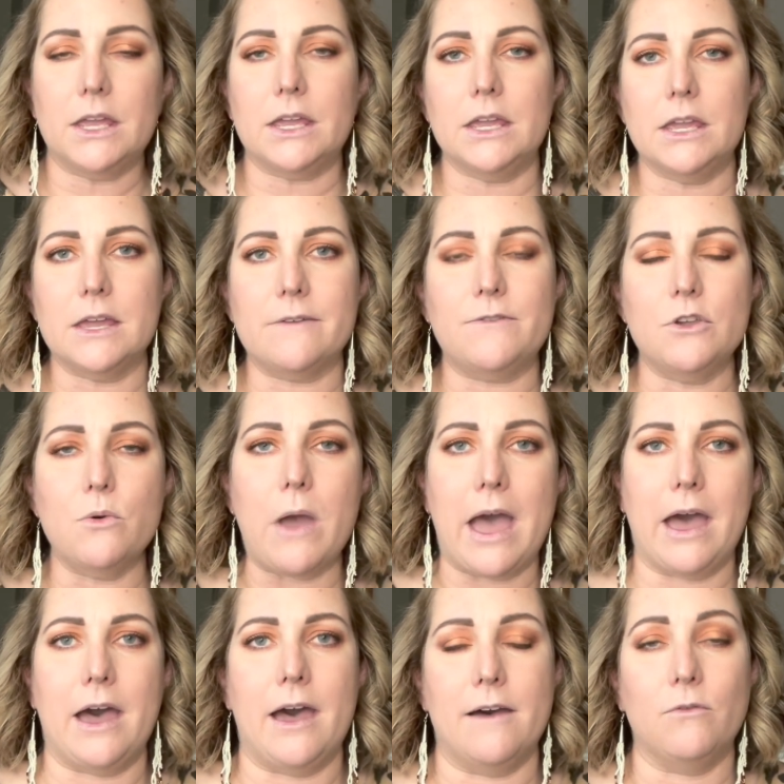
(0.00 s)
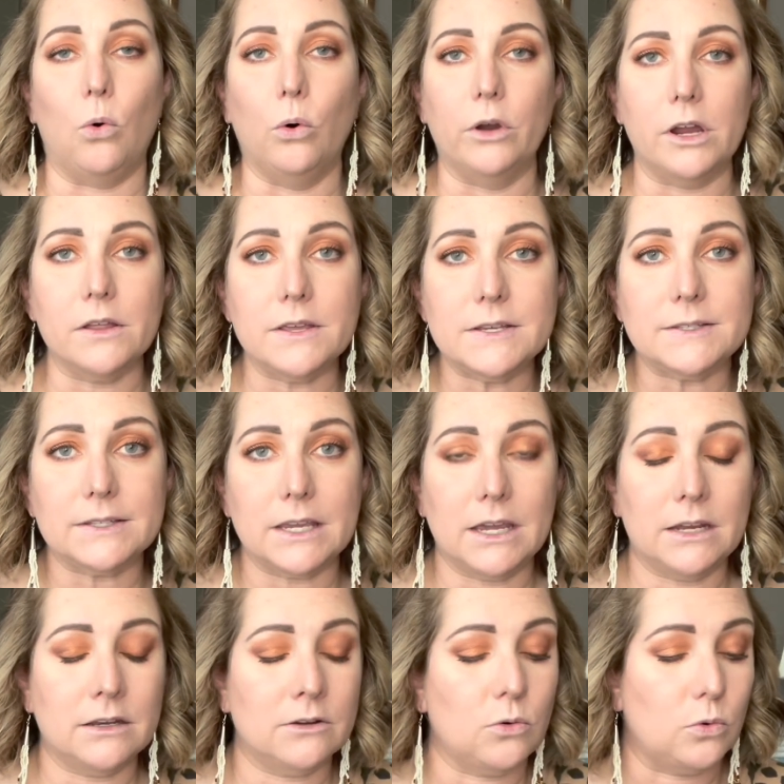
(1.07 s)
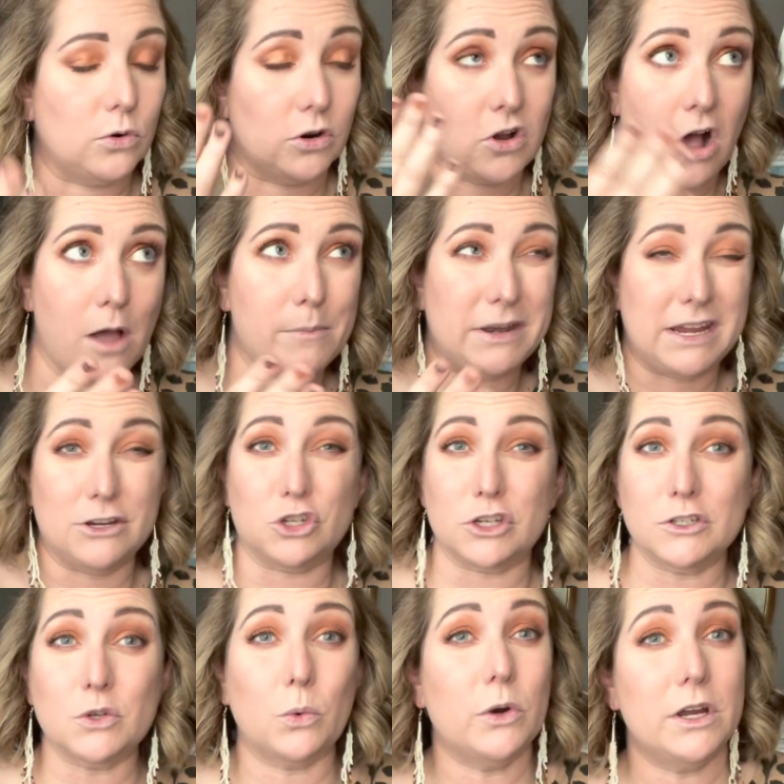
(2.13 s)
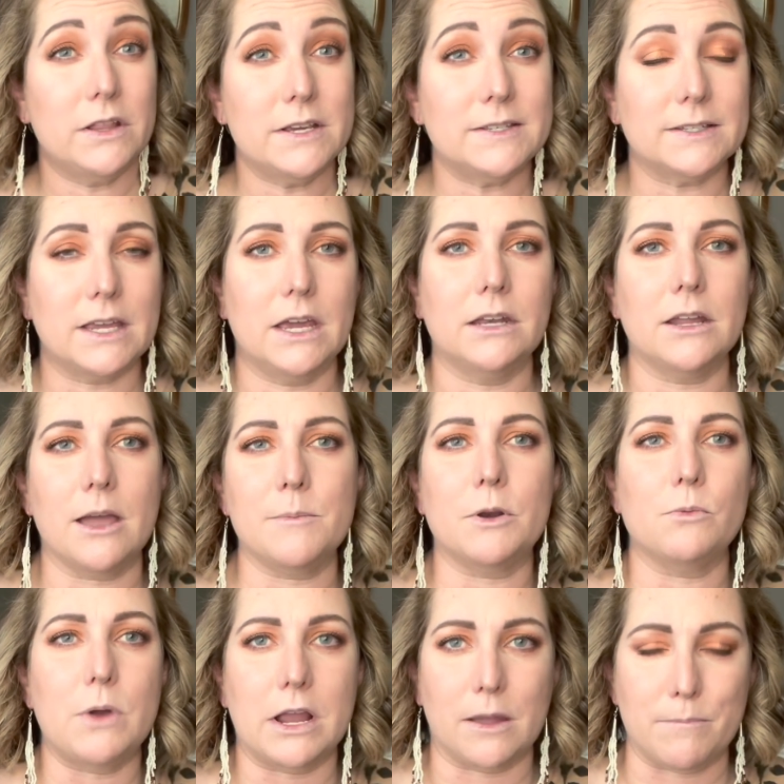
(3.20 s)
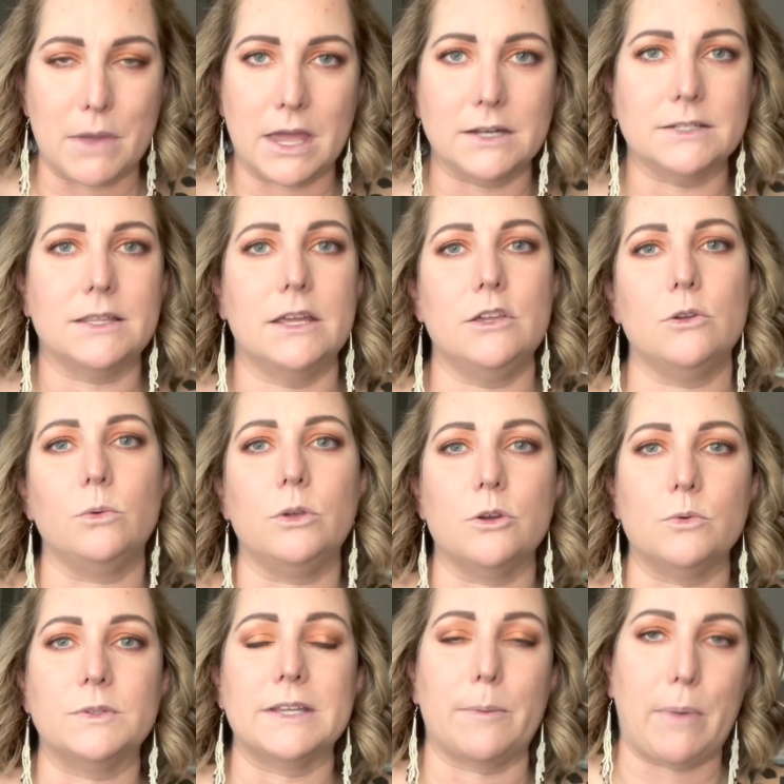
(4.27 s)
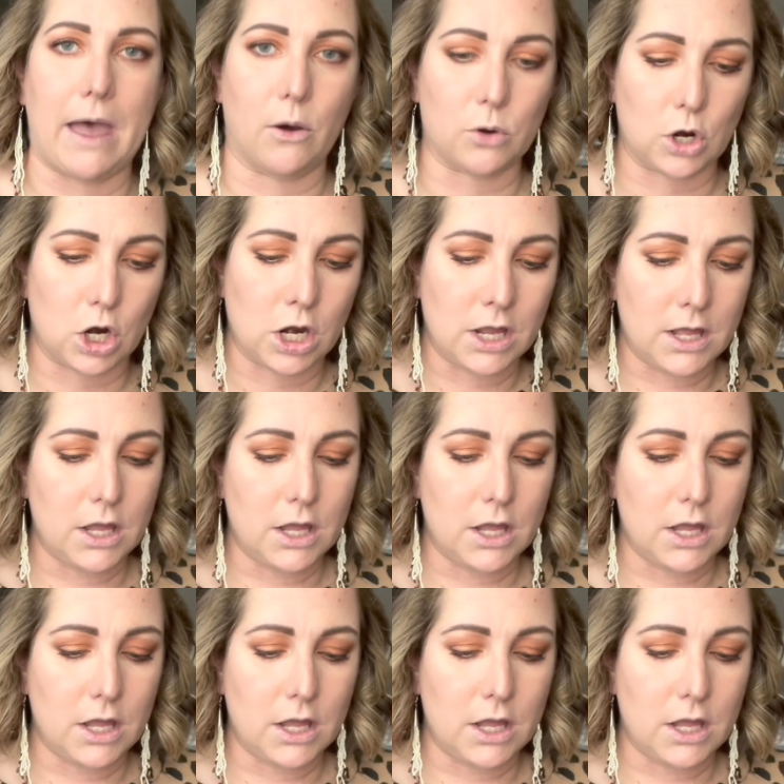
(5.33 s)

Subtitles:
If you have oily skin or combination to oily skin, I'm going to recommend that you use a powder.